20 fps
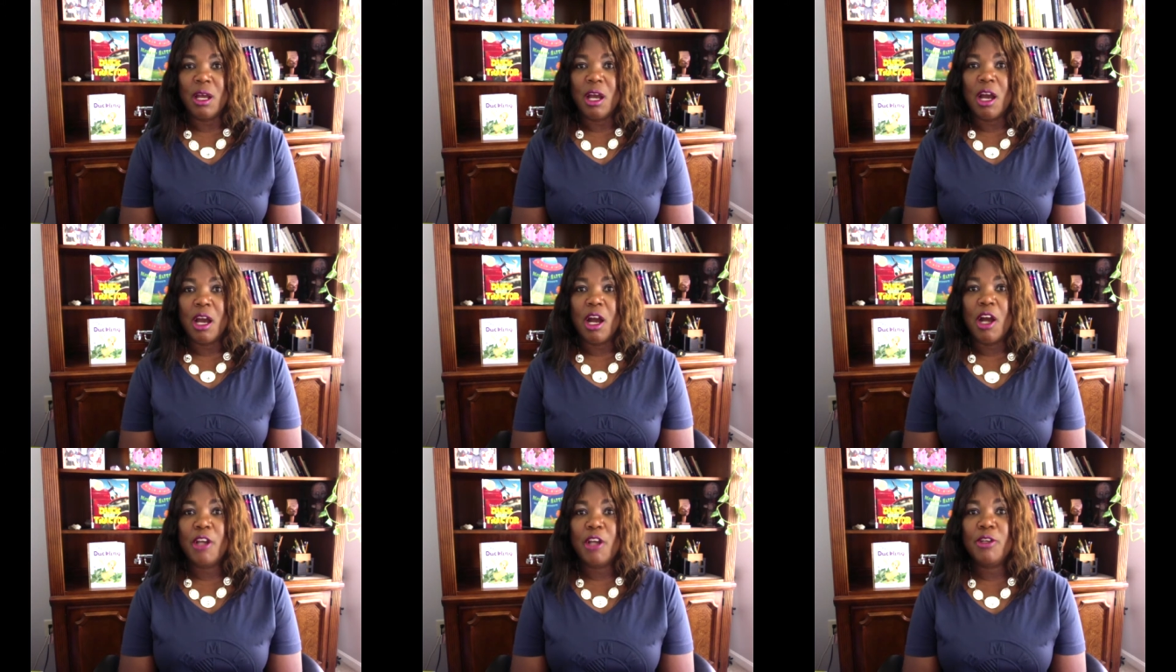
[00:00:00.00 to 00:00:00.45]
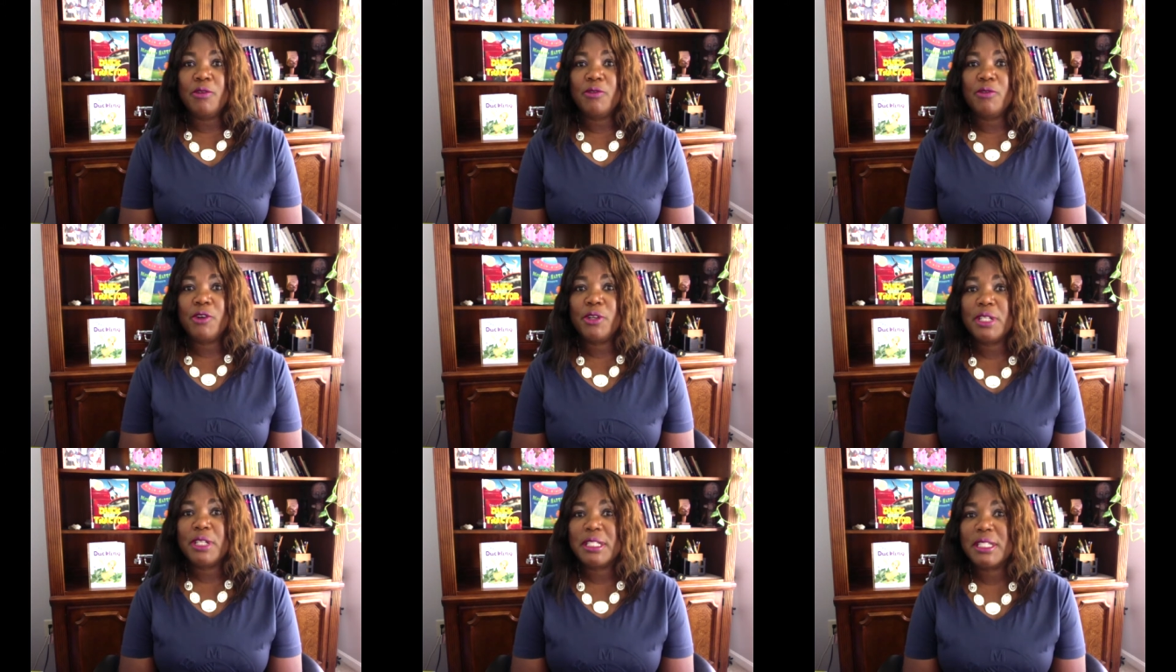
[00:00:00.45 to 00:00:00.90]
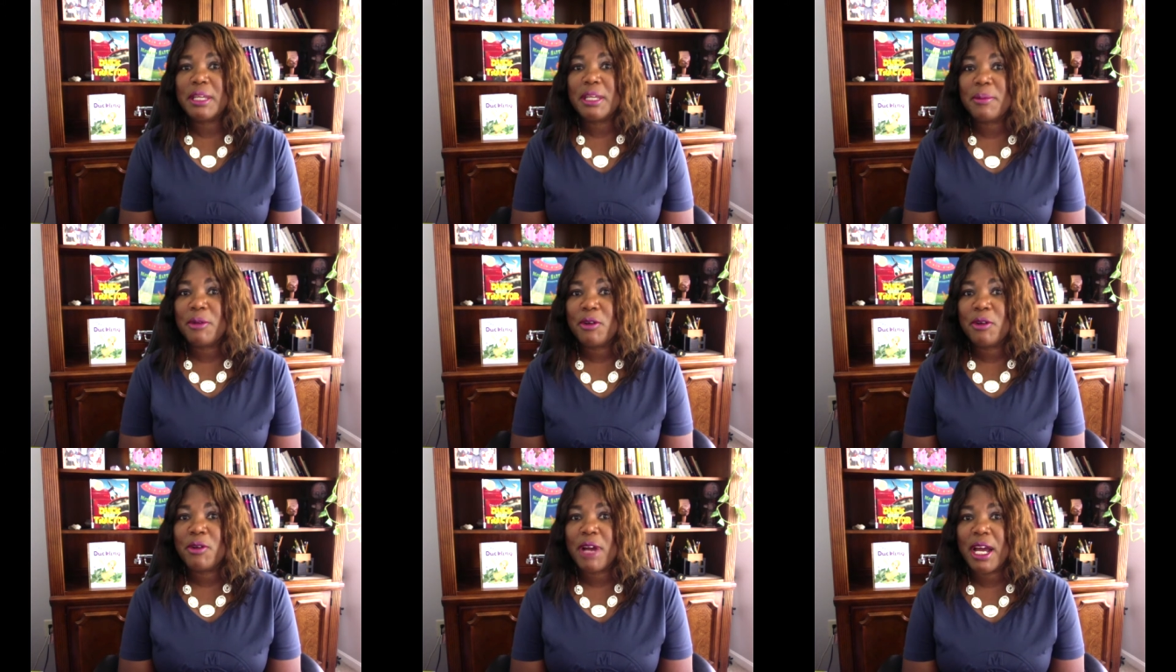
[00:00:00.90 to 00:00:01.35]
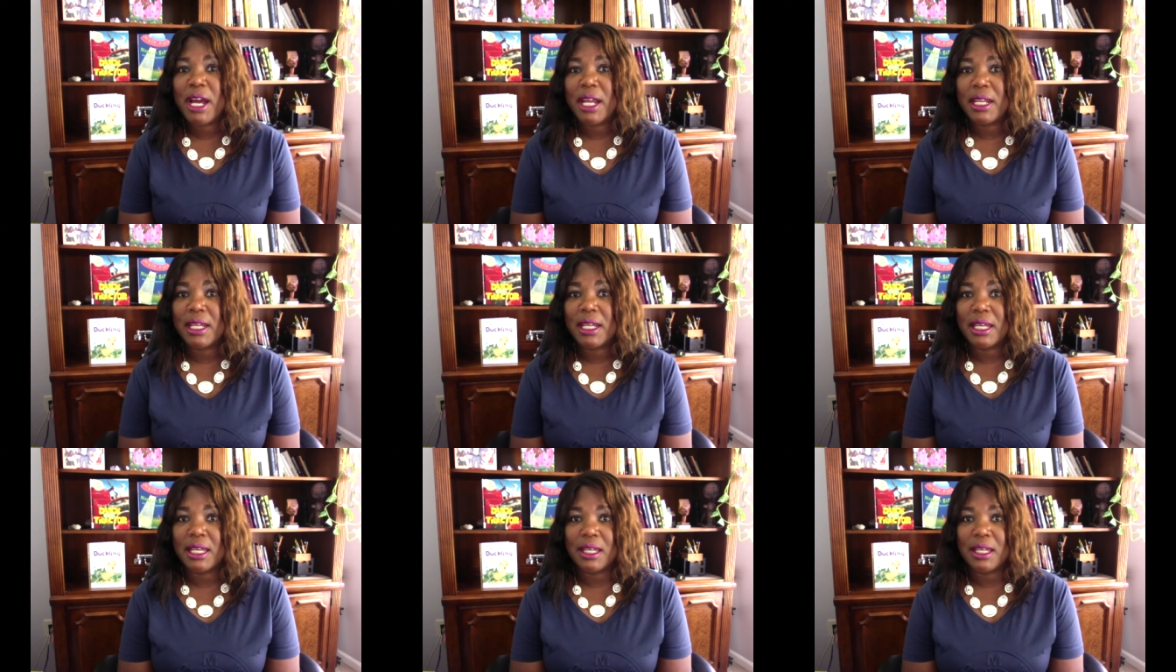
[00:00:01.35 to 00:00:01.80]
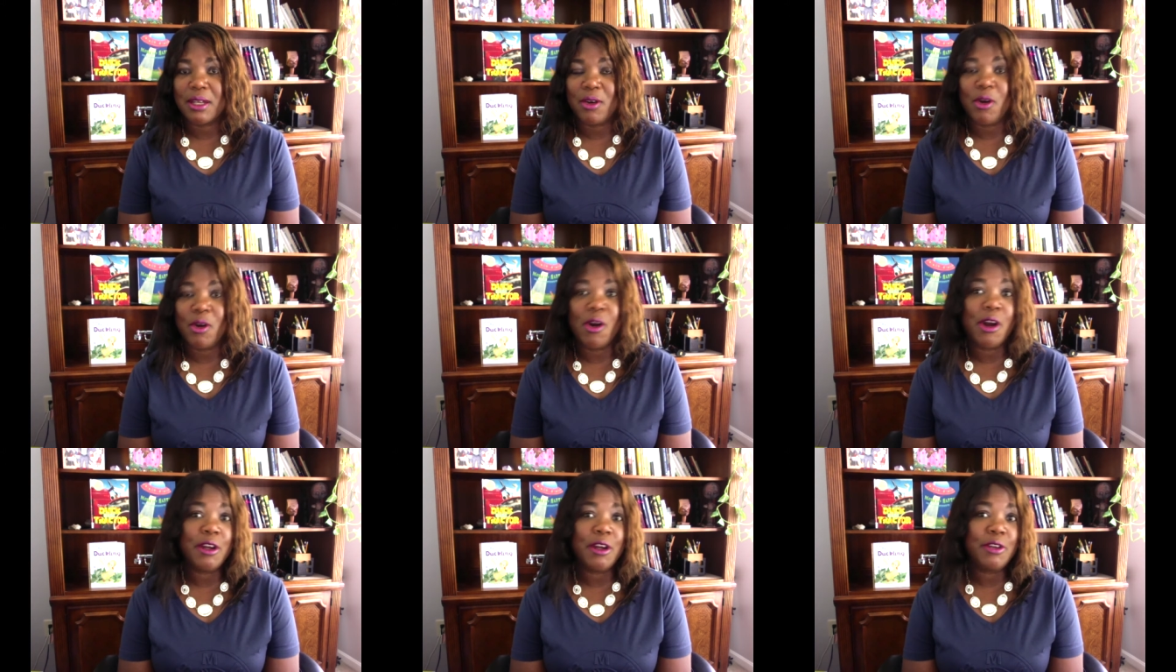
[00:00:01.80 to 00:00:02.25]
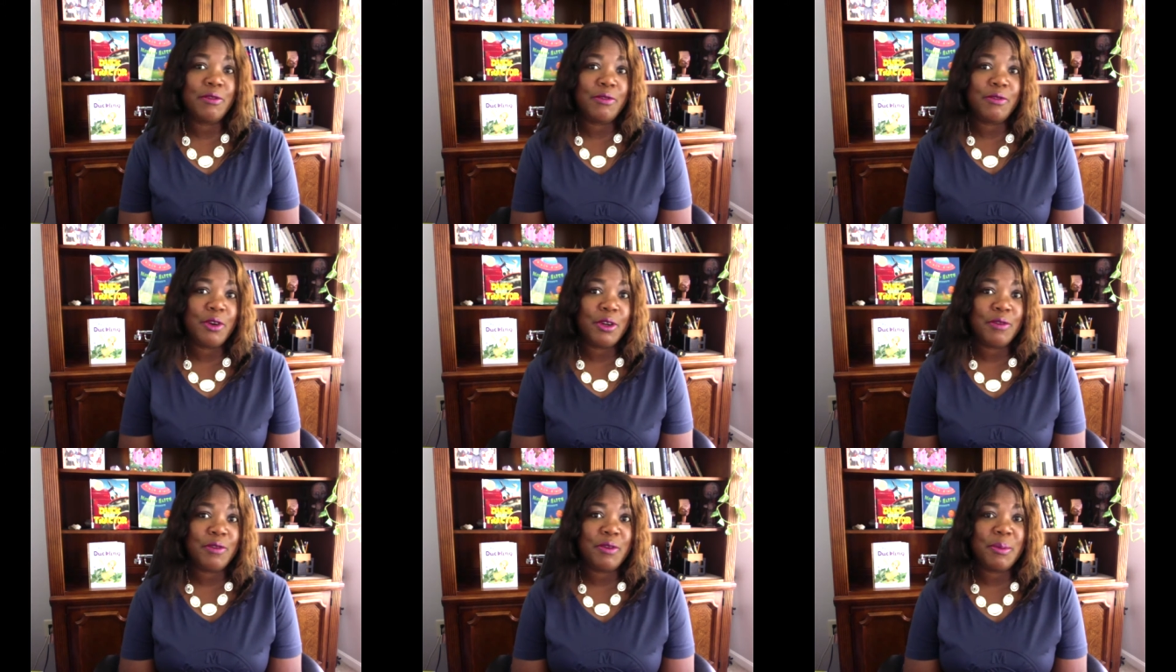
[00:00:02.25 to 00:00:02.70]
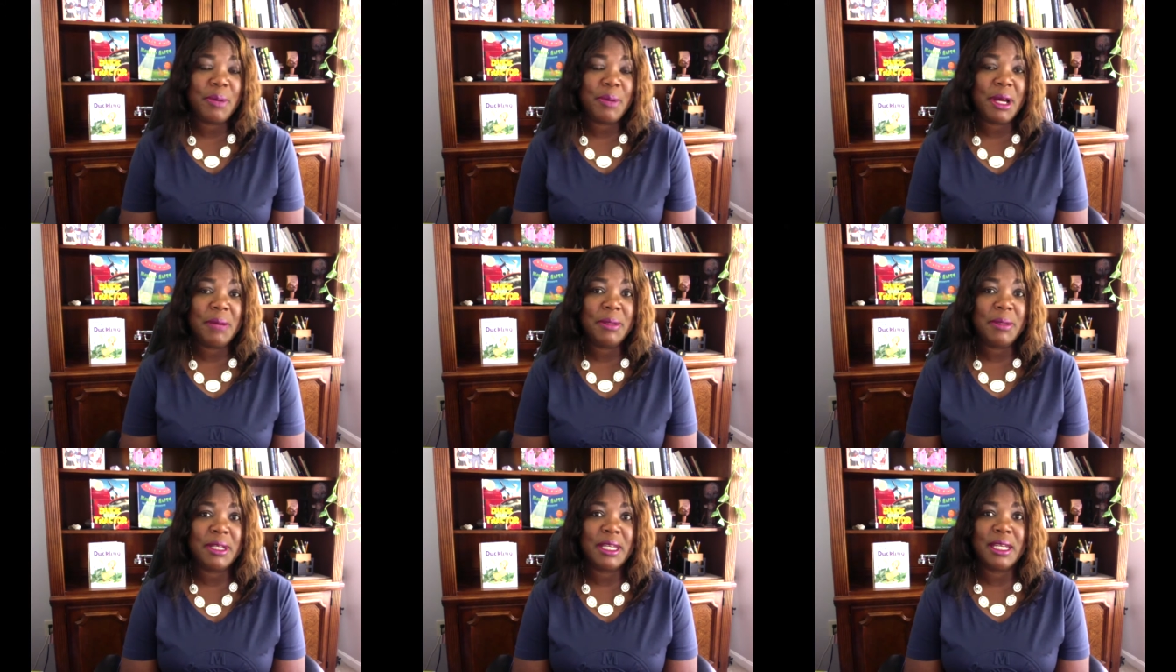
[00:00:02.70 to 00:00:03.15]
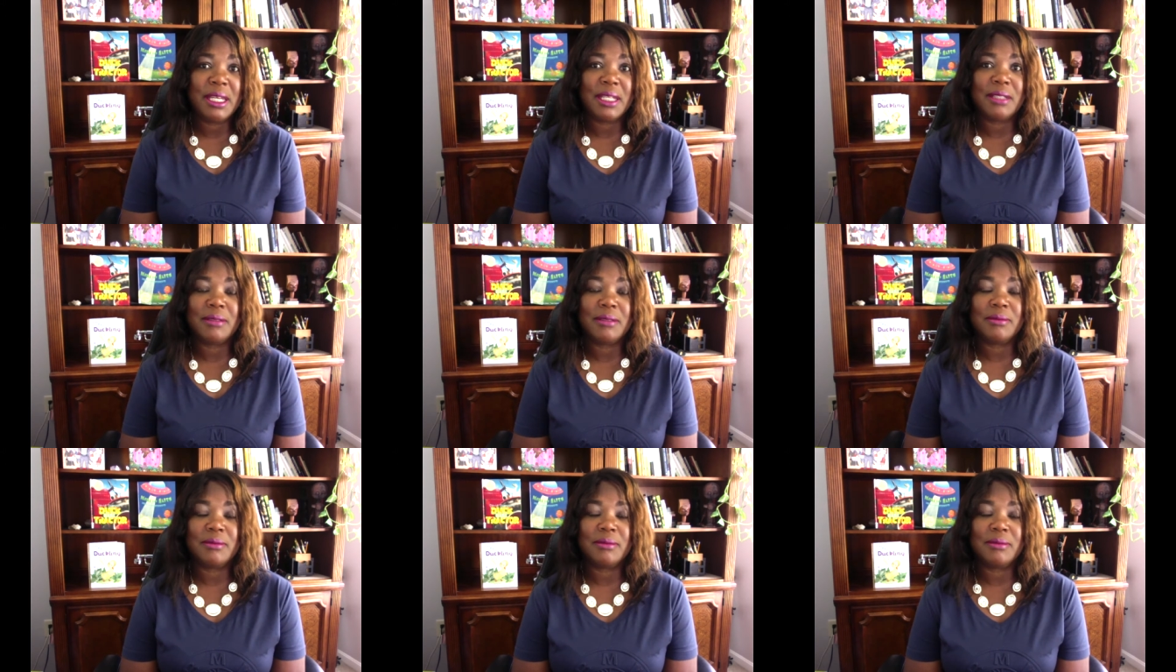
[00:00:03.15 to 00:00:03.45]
Are you voting Democratic or are you voting Republican?